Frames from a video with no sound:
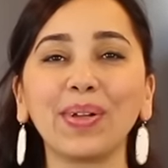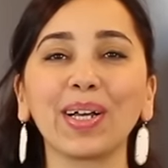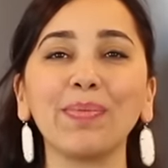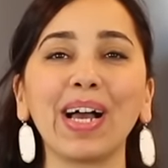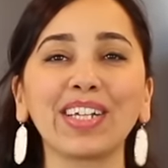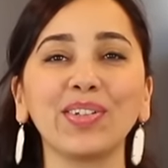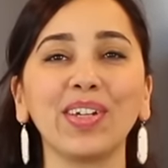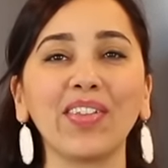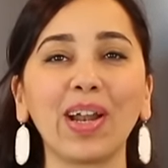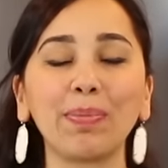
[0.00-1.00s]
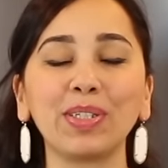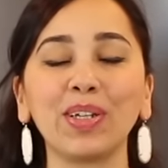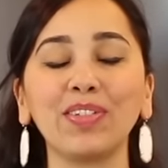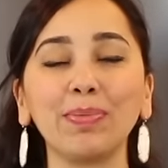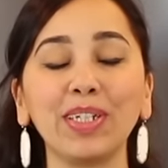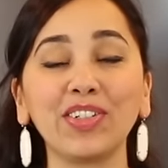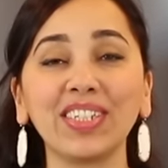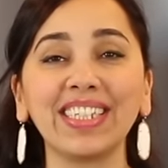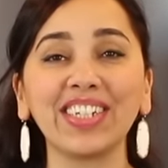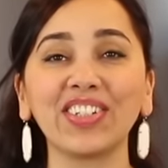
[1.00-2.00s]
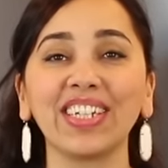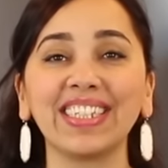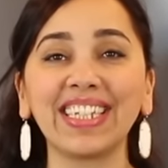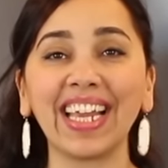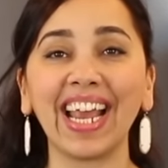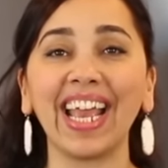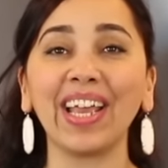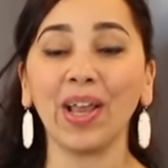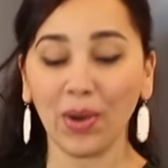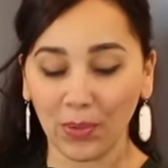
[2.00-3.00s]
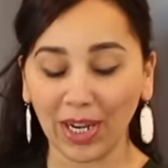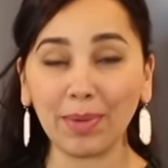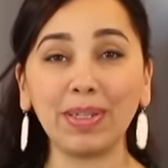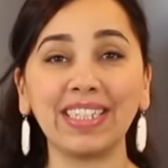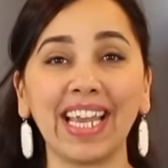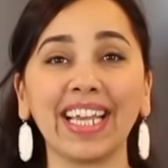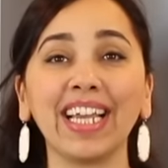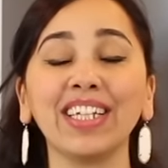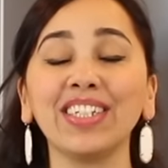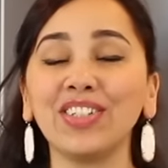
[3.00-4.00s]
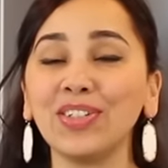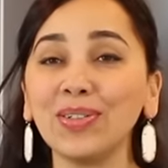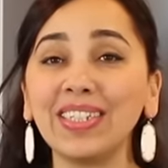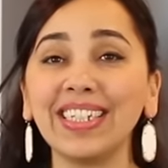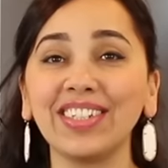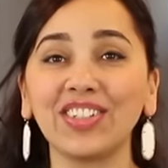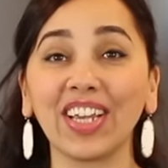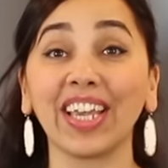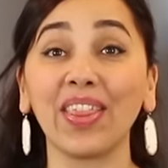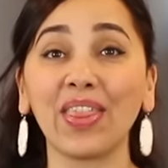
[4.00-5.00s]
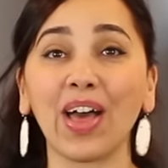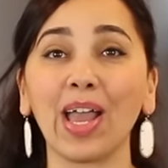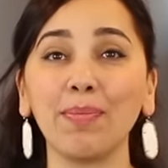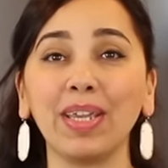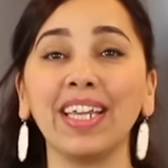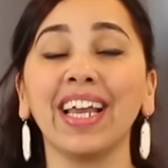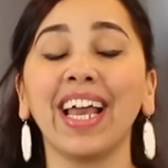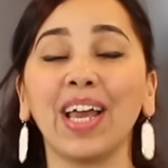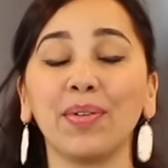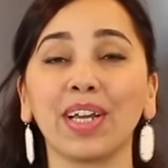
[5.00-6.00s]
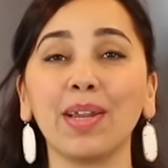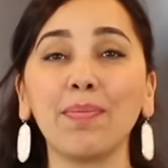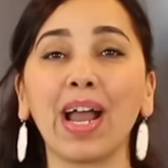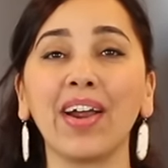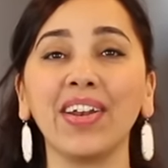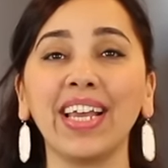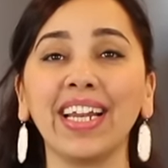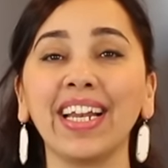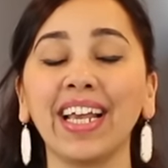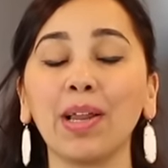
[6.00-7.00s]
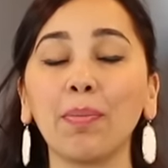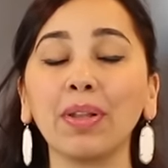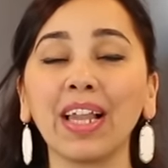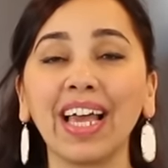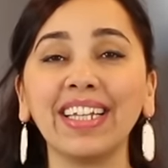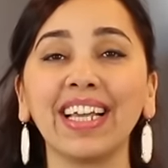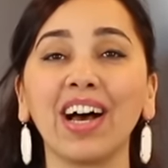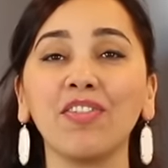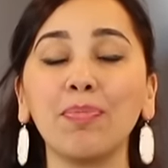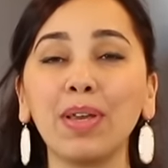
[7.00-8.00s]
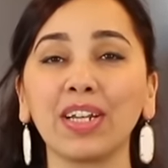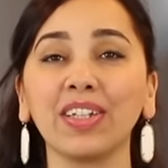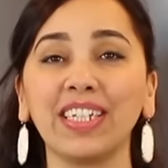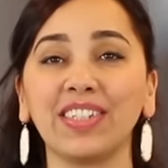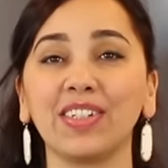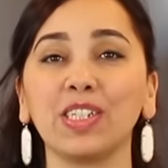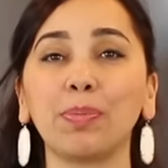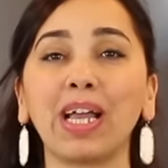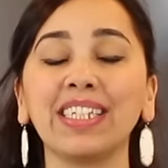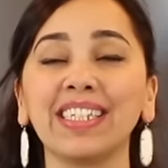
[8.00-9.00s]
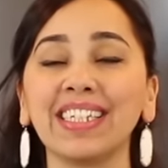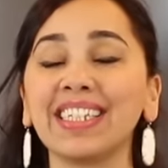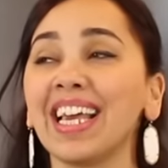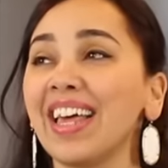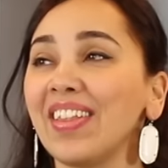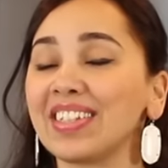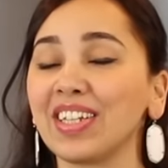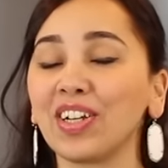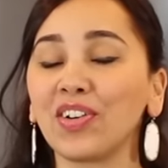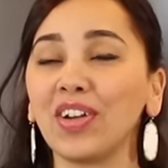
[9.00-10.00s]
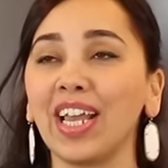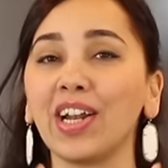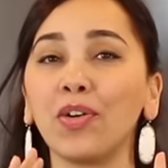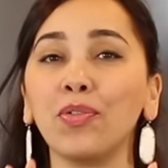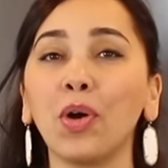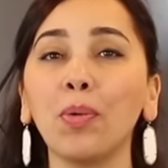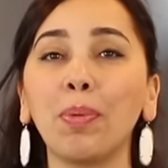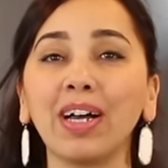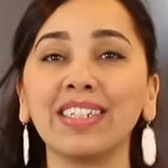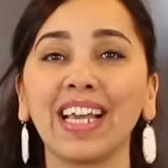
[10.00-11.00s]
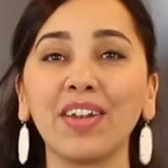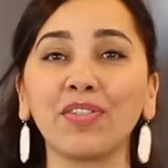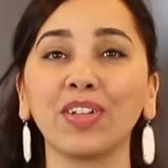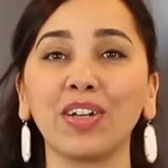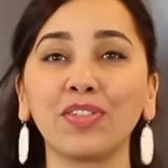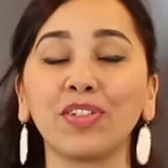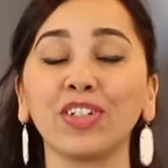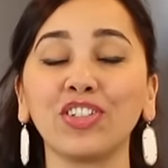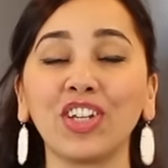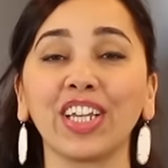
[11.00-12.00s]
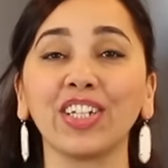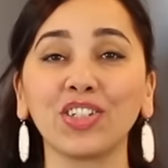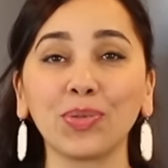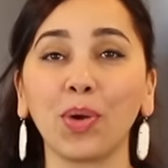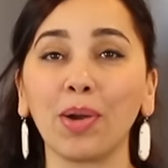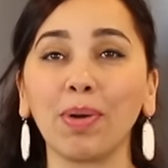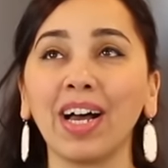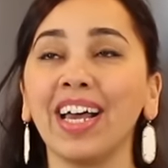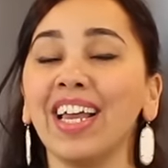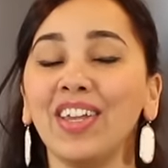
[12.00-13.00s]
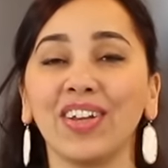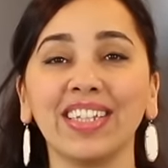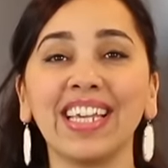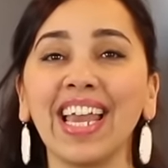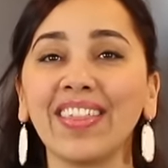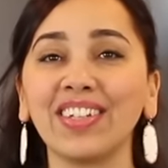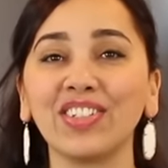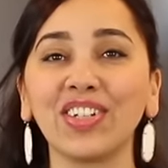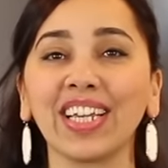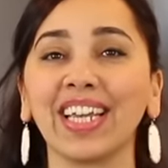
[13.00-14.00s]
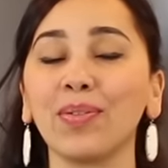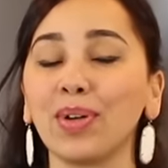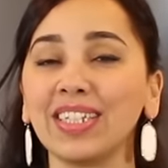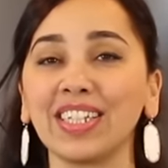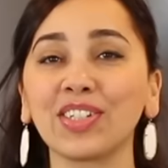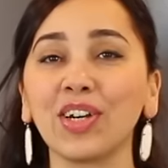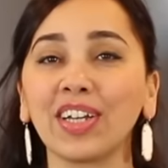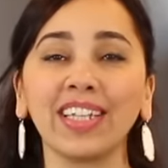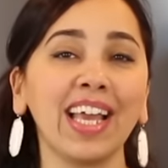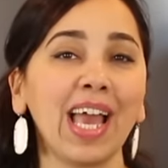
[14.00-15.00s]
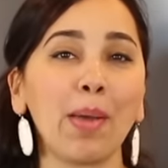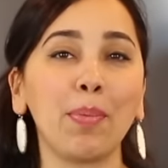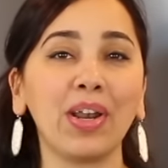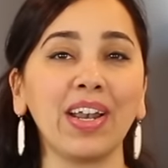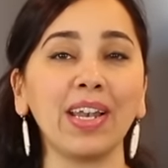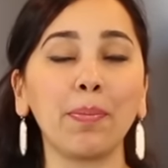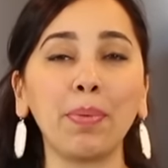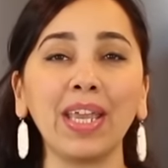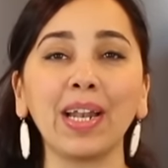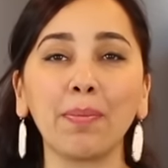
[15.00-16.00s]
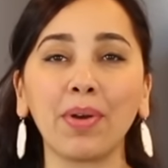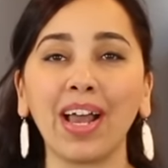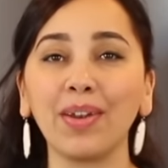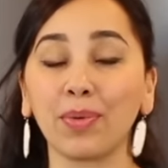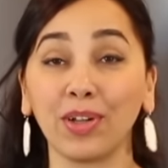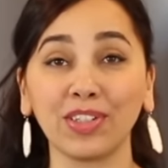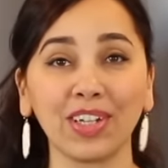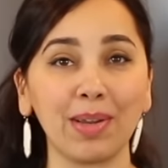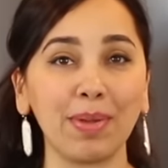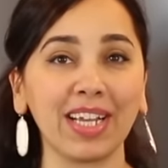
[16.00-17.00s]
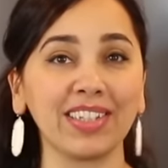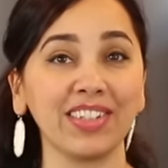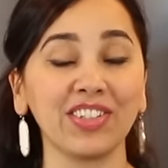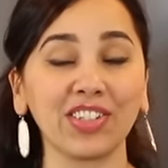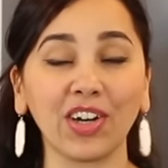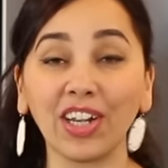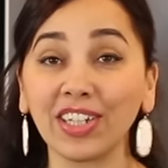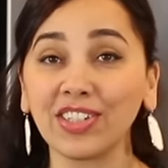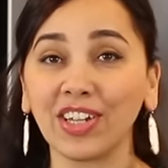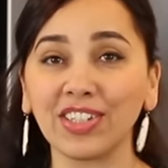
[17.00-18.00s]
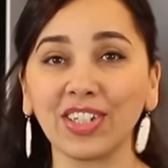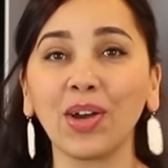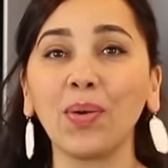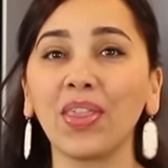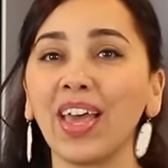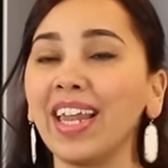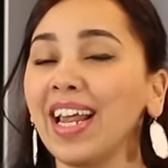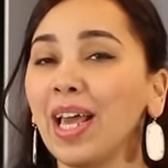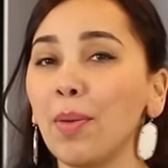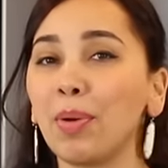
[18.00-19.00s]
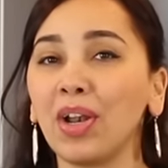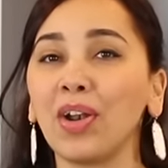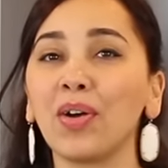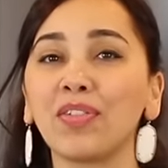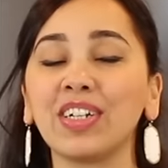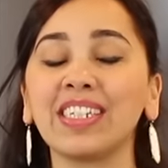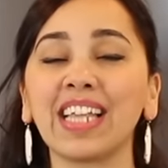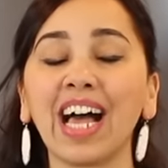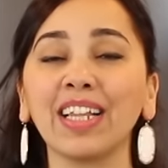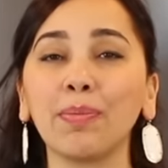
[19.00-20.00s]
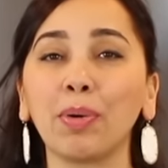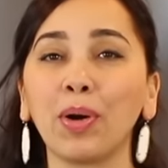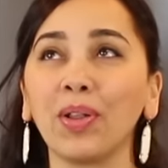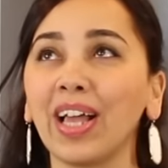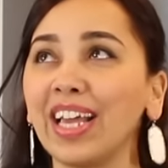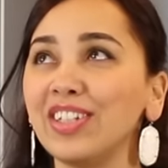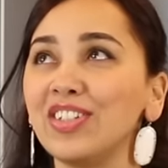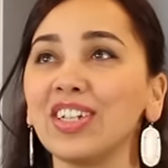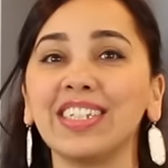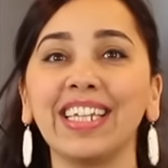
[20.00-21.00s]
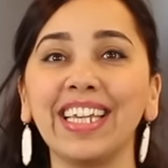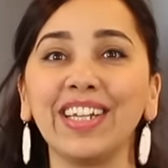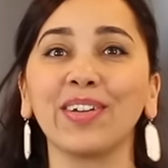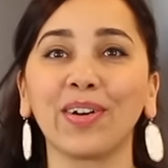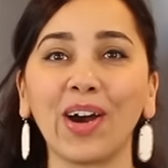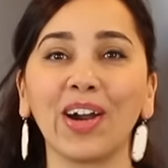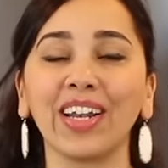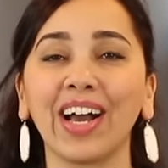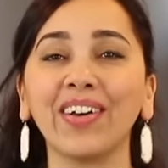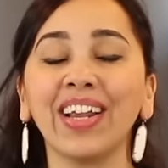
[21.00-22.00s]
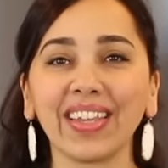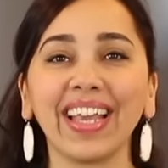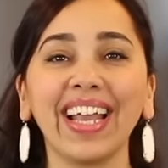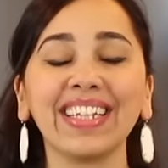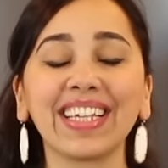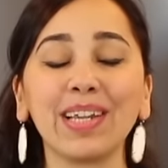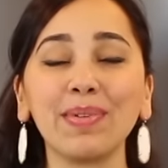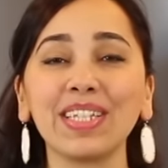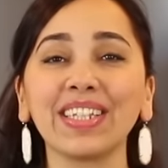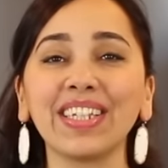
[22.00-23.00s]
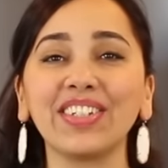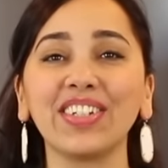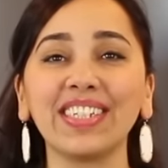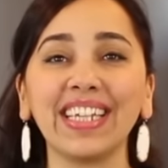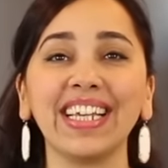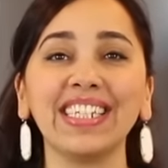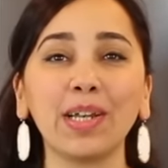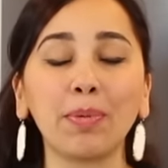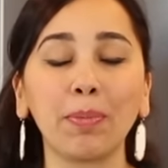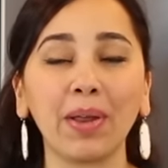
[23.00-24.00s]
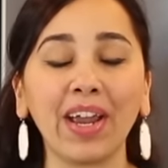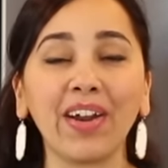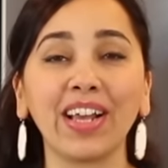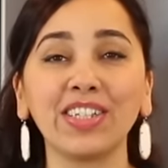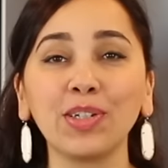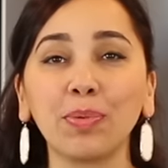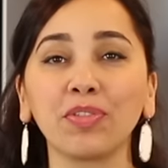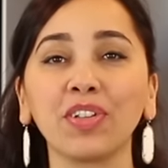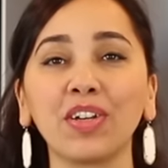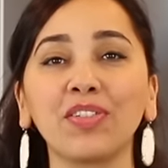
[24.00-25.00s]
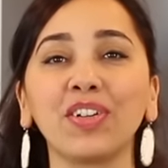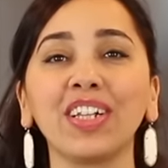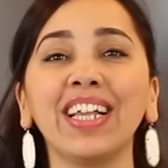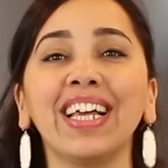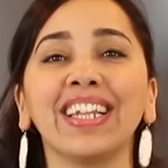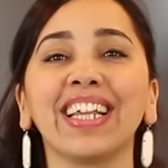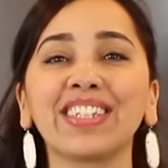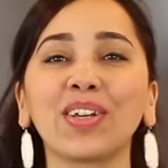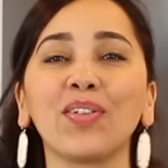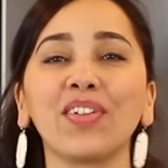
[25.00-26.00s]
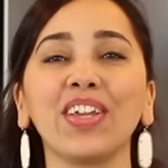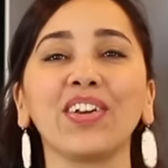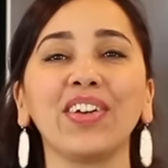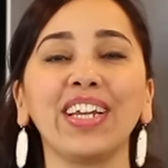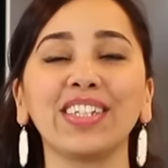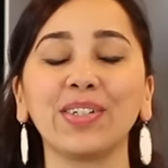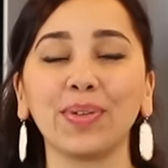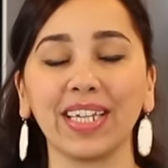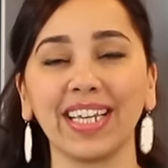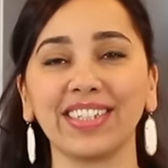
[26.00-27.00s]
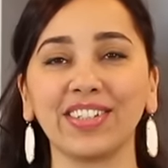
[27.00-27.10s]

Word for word: welcome back to another episode of Dimitra's Dishes. Today we're going to be taking juicy chicken thigh meat and we're going to marinate it in a blend of Middle Eastern spices that's going to create a robust and flavorful chicken shawarma. You can take this chicken once it's cooked and put it in a pita bread. We're also going to make a delicious garlic sauce to go with it. Put it over a salad bowl and just eat your heart out. It's going to be delicious, easy to prepare, and super flavorful. Let's go over the ingredients so we can get